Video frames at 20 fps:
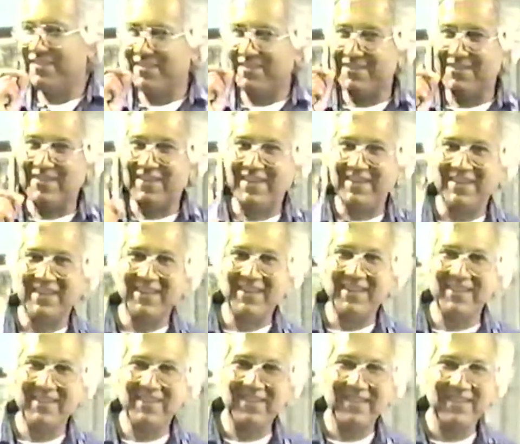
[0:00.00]
That's right.
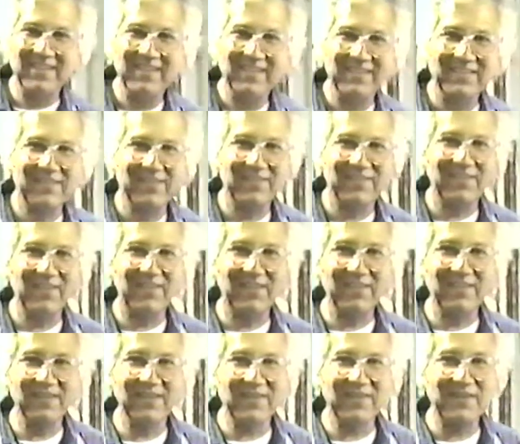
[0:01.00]
She saw a
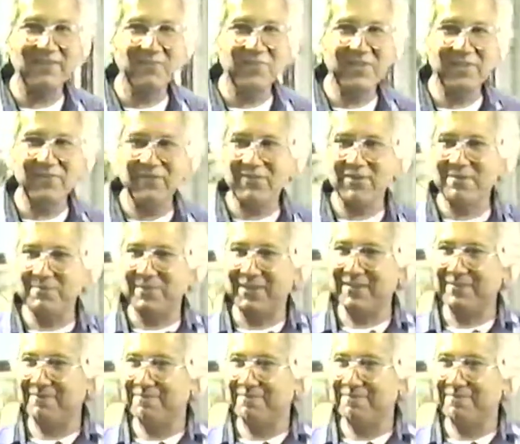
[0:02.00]
little company forming.